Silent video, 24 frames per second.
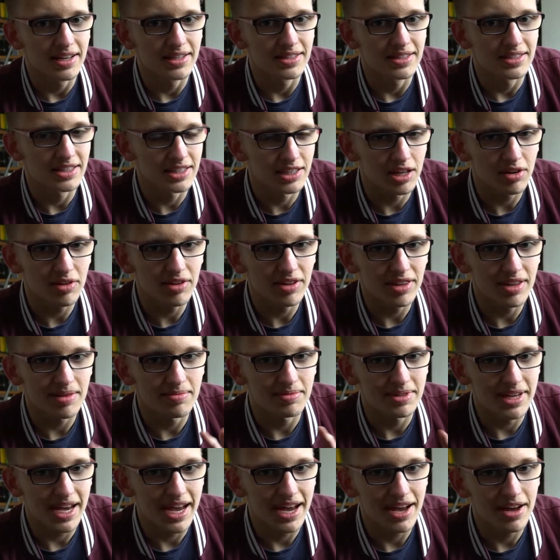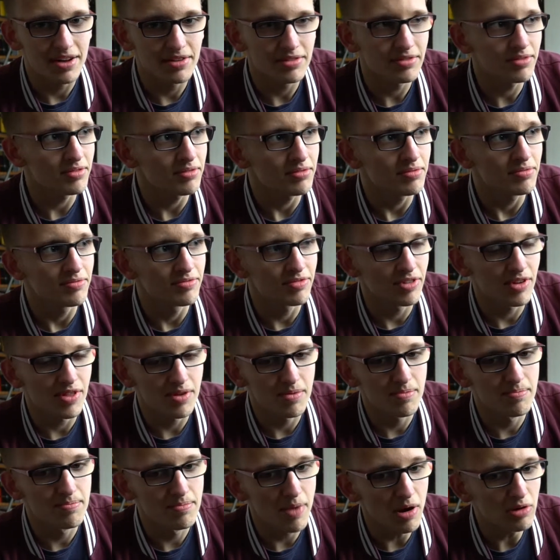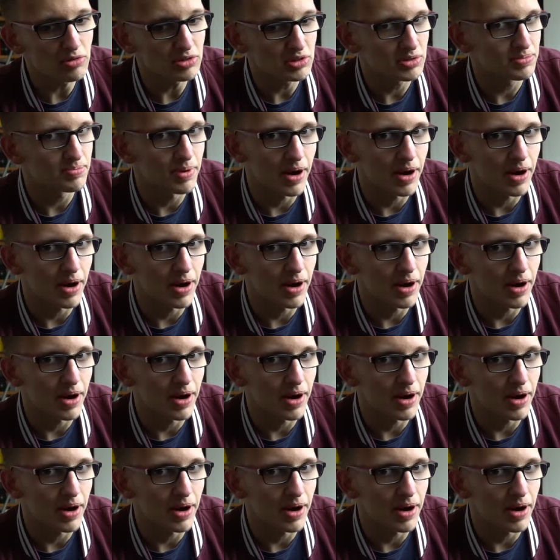slowing them down for the most